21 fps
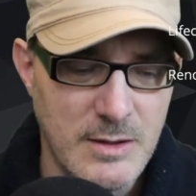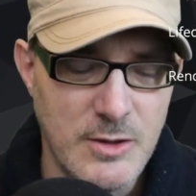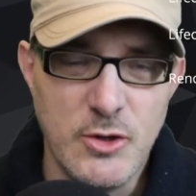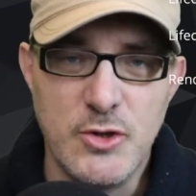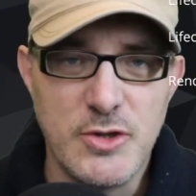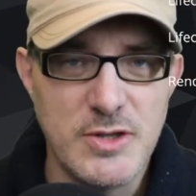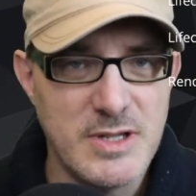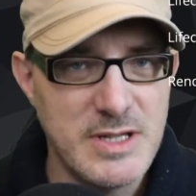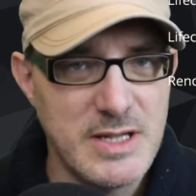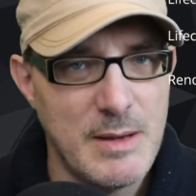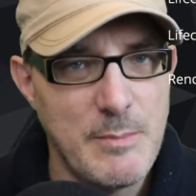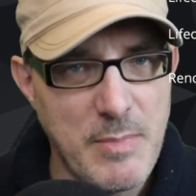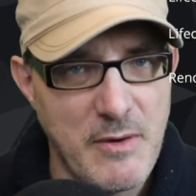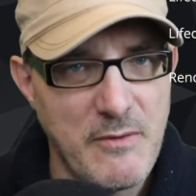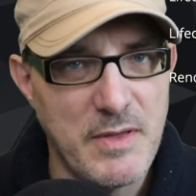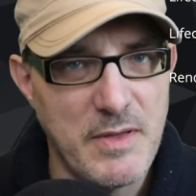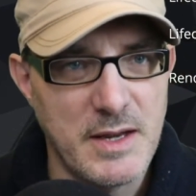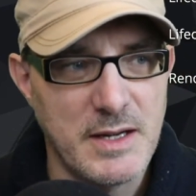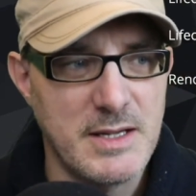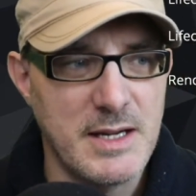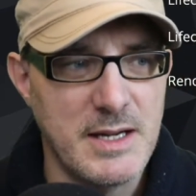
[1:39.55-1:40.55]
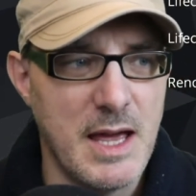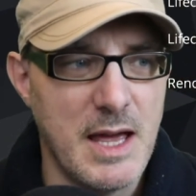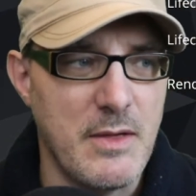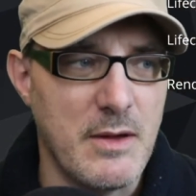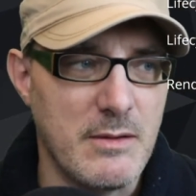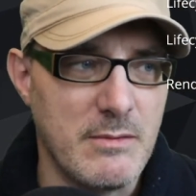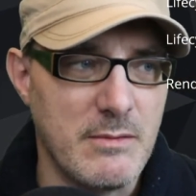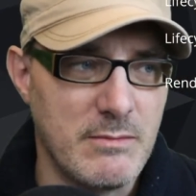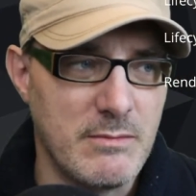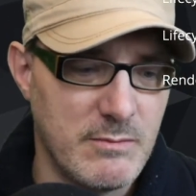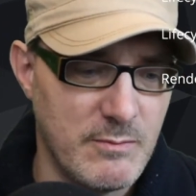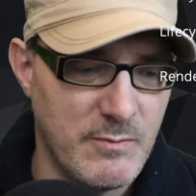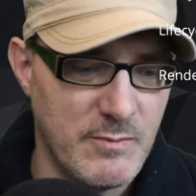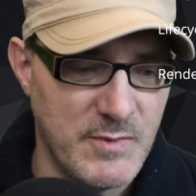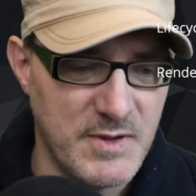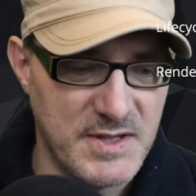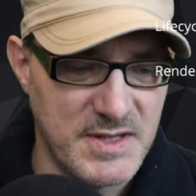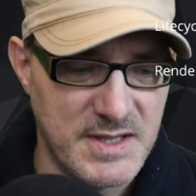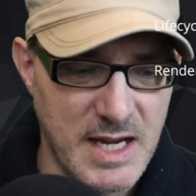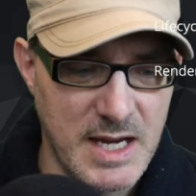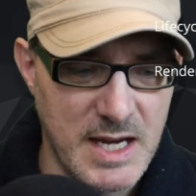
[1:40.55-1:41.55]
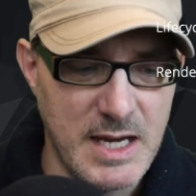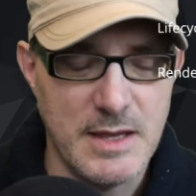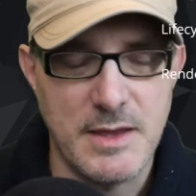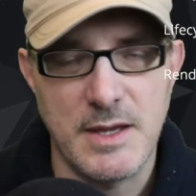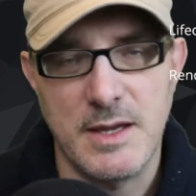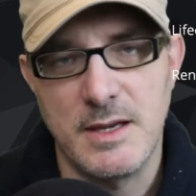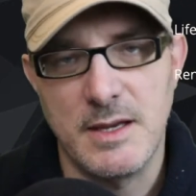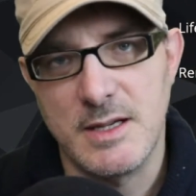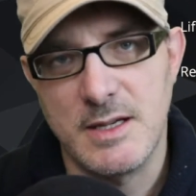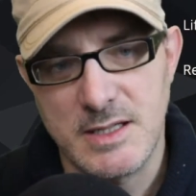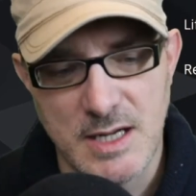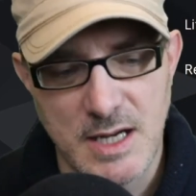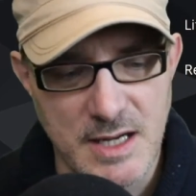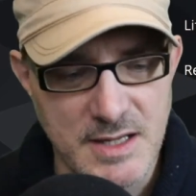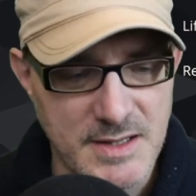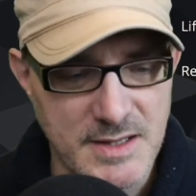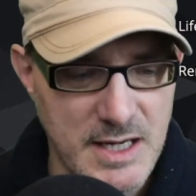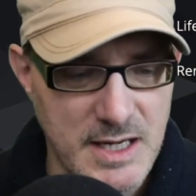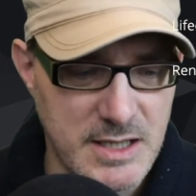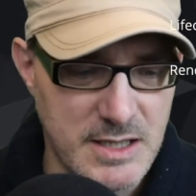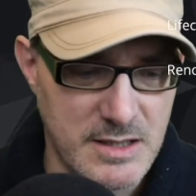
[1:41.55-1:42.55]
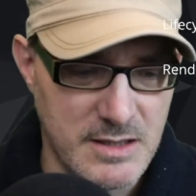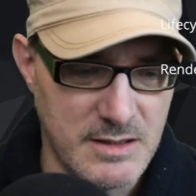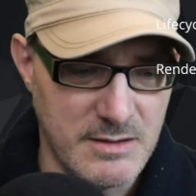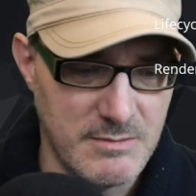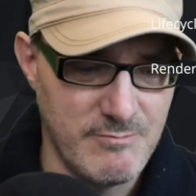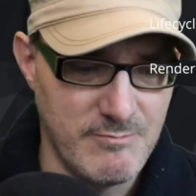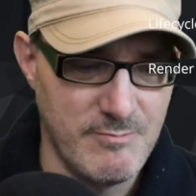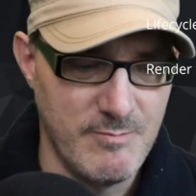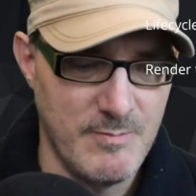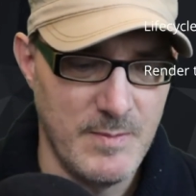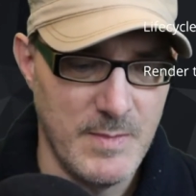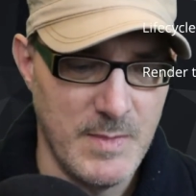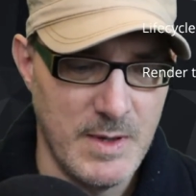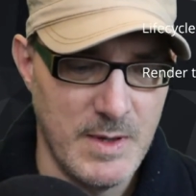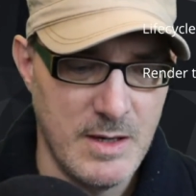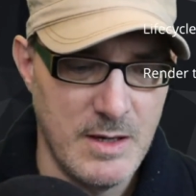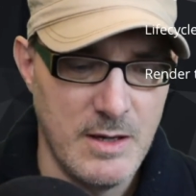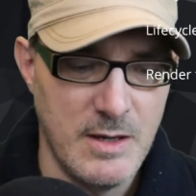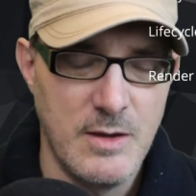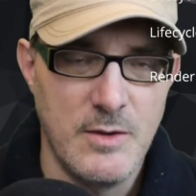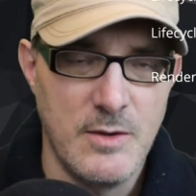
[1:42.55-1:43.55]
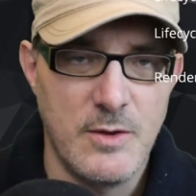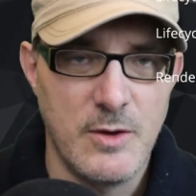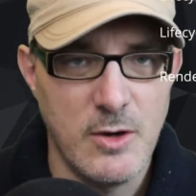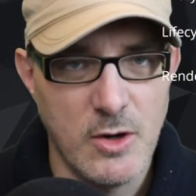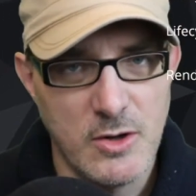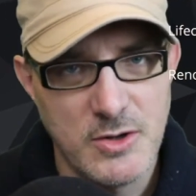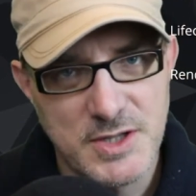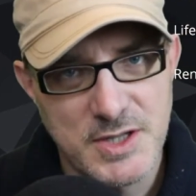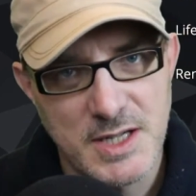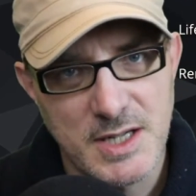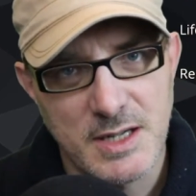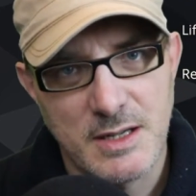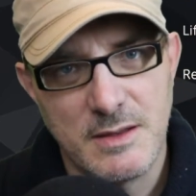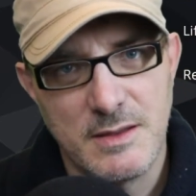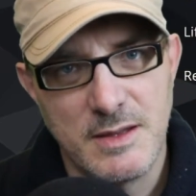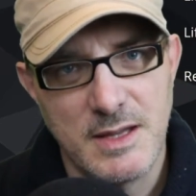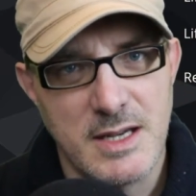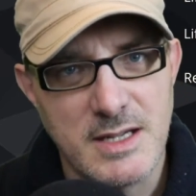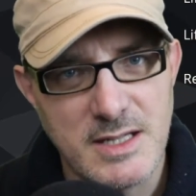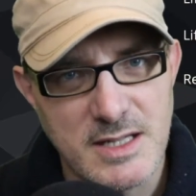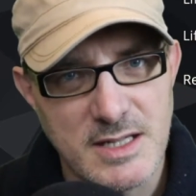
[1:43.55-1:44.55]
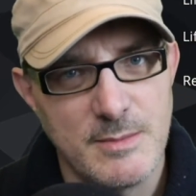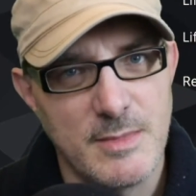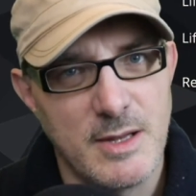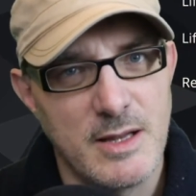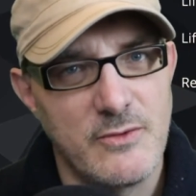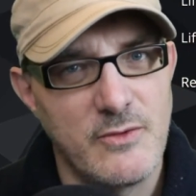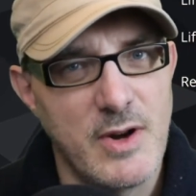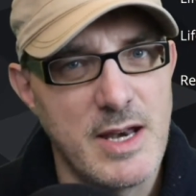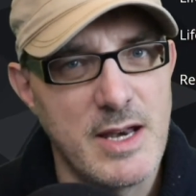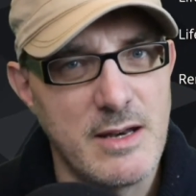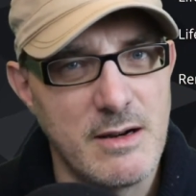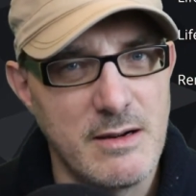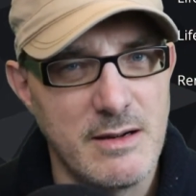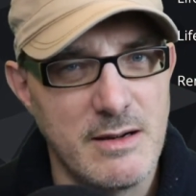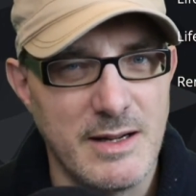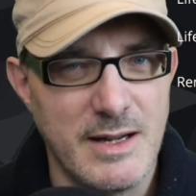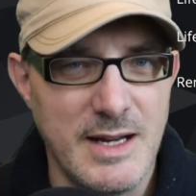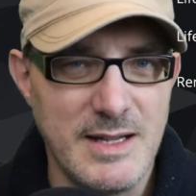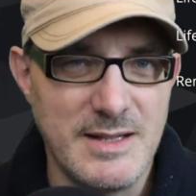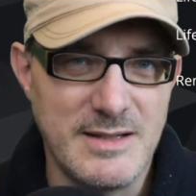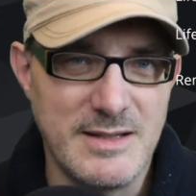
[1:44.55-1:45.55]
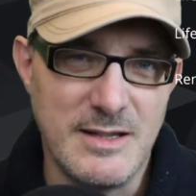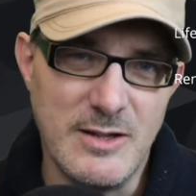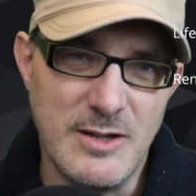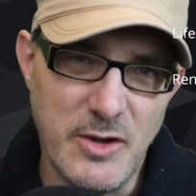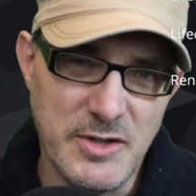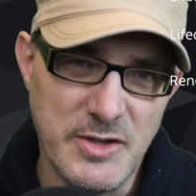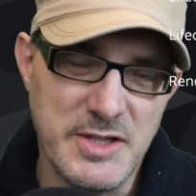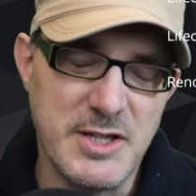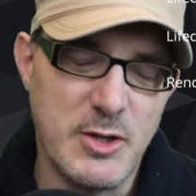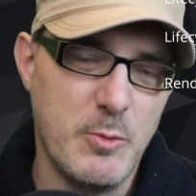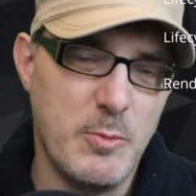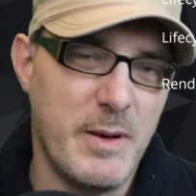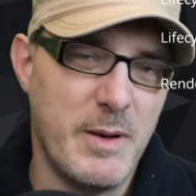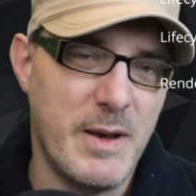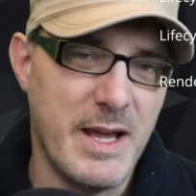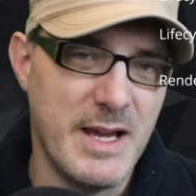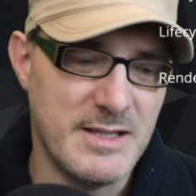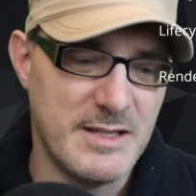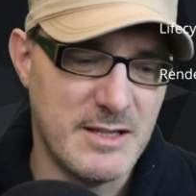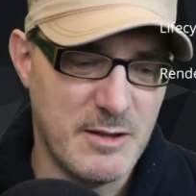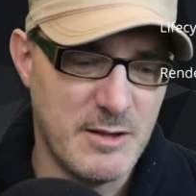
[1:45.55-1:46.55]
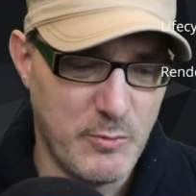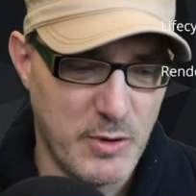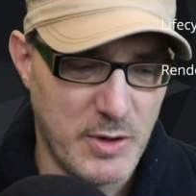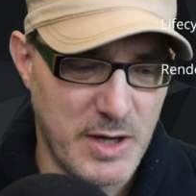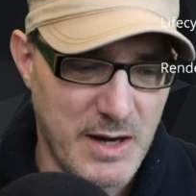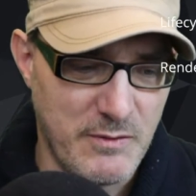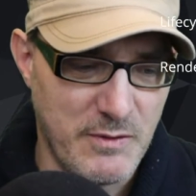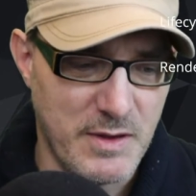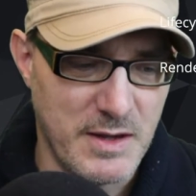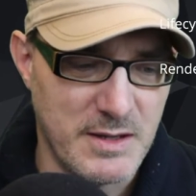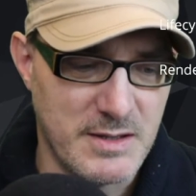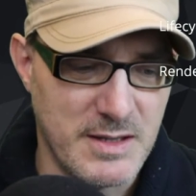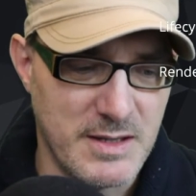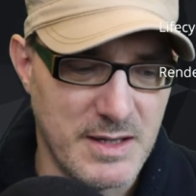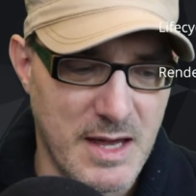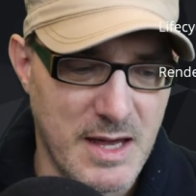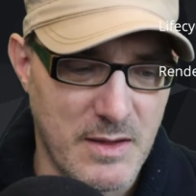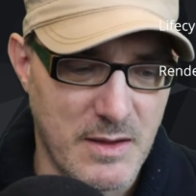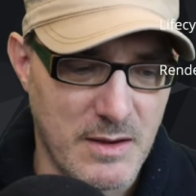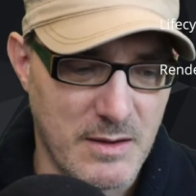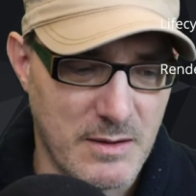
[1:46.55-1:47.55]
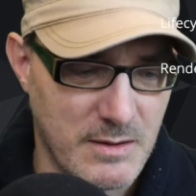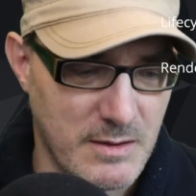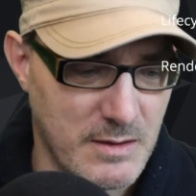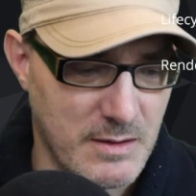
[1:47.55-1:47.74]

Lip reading: You just lump everything together. The state, the initialization, the logic, the HTML render, it's a logical place to put everything together.